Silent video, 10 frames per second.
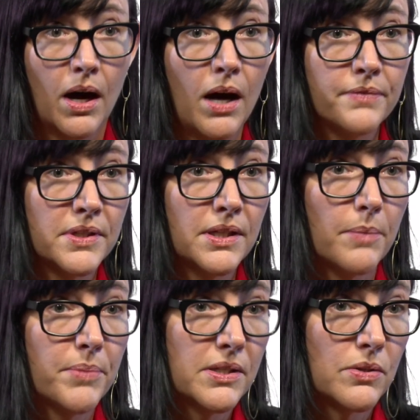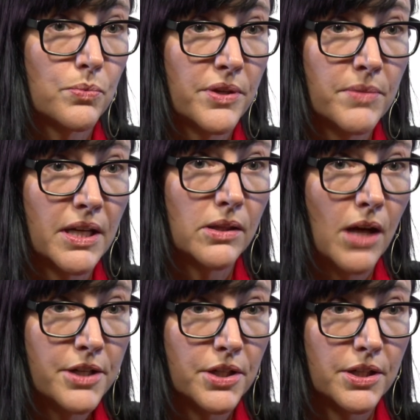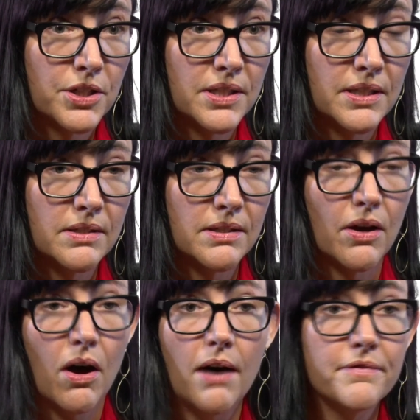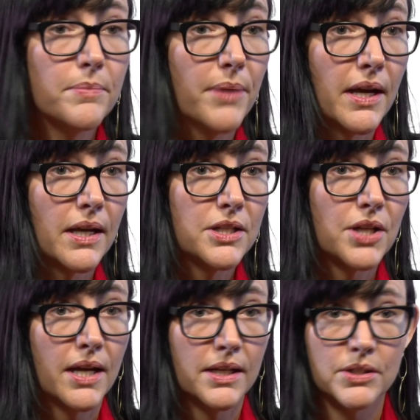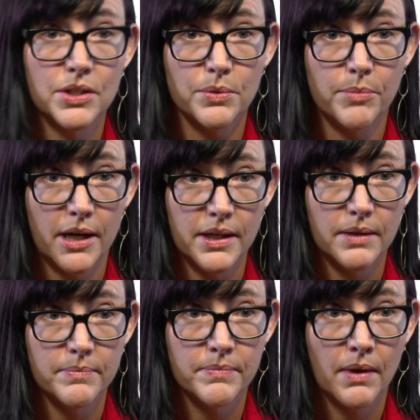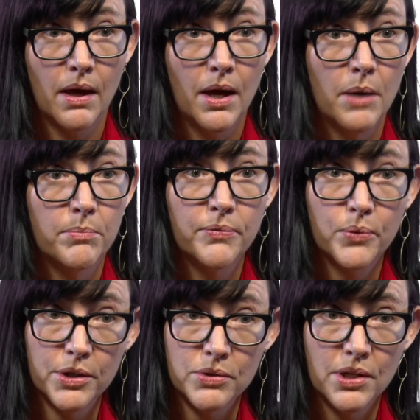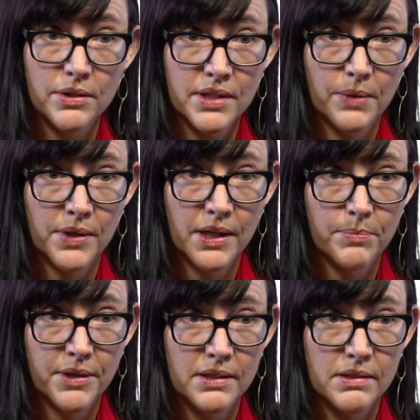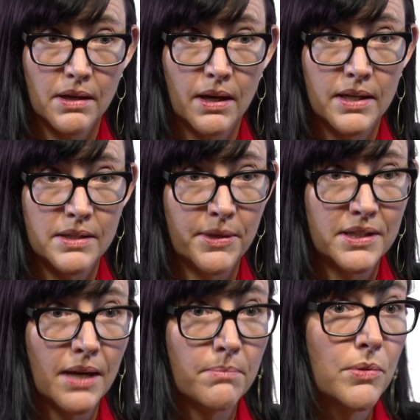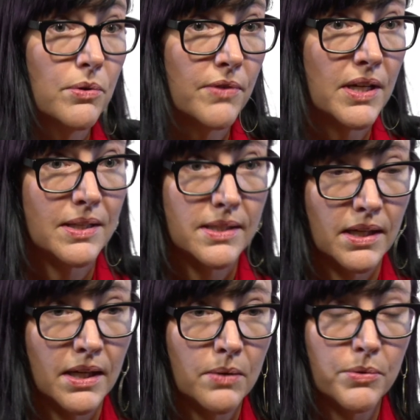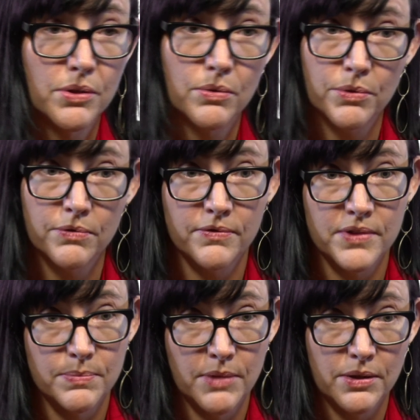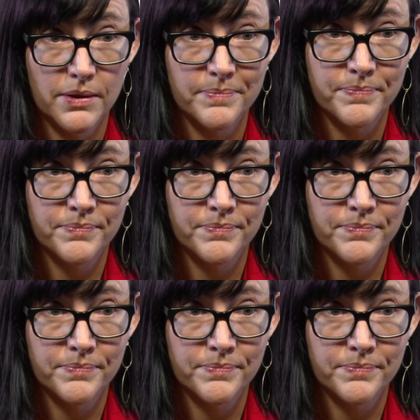Often, a piece's rhythmic logic just needs to get off the page and into your body. Before you start sight reading a piece, spend time moving and singing with the groove of its meter.